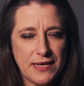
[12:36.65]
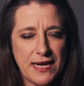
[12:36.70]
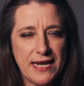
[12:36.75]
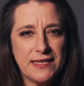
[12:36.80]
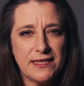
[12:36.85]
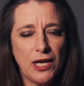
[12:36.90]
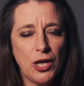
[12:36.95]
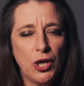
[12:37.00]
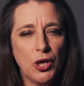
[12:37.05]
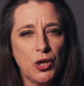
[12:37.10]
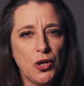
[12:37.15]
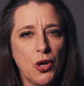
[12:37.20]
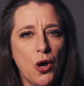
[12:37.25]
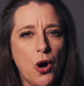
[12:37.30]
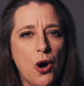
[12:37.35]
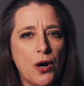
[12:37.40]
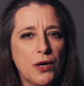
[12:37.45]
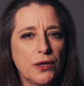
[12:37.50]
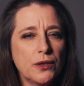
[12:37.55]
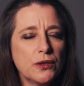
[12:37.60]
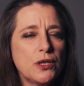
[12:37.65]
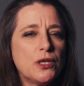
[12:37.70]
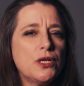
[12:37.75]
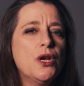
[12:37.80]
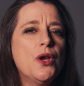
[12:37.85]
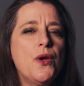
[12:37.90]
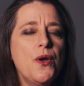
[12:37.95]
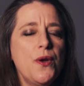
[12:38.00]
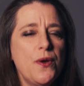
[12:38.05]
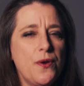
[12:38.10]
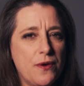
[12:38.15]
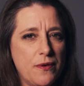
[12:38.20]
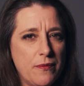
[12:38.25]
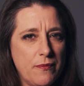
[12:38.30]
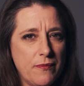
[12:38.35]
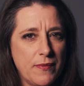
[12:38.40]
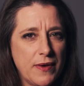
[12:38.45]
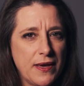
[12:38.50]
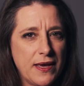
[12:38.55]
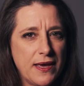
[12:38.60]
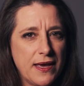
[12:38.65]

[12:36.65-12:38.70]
It's a long-term